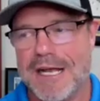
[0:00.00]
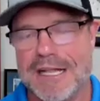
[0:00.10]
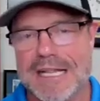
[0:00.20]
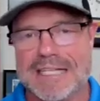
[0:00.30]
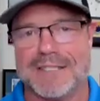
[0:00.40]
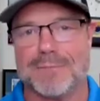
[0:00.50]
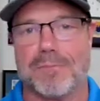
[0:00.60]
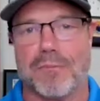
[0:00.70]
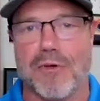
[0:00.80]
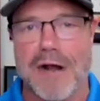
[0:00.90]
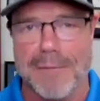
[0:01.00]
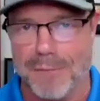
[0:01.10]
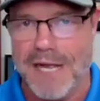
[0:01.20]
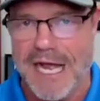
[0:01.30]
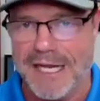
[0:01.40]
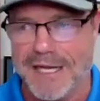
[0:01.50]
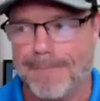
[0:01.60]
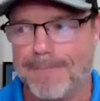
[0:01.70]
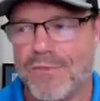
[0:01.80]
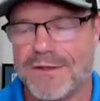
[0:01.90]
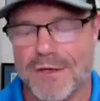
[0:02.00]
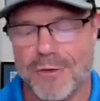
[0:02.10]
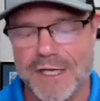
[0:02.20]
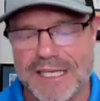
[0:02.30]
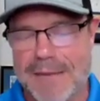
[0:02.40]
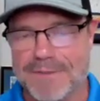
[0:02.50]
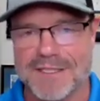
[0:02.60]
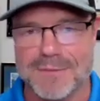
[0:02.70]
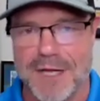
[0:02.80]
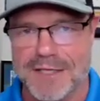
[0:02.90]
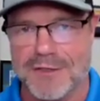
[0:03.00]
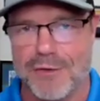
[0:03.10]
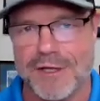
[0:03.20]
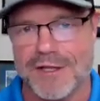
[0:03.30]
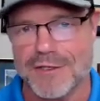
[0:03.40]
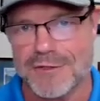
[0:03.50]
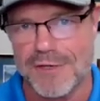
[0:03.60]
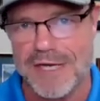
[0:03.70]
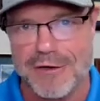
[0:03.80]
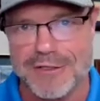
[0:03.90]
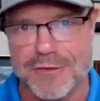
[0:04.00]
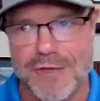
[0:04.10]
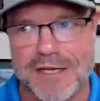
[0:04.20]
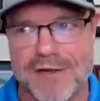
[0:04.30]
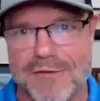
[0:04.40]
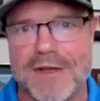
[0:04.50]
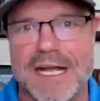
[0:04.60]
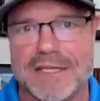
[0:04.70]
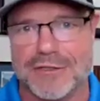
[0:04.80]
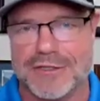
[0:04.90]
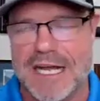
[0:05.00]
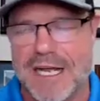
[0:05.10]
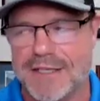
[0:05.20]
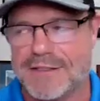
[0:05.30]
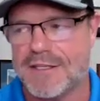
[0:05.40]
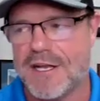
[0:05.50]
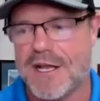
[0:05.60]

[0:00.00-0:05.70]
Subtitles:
and that's problematic. So we kept his muscle with those 3 hours a week of exercise,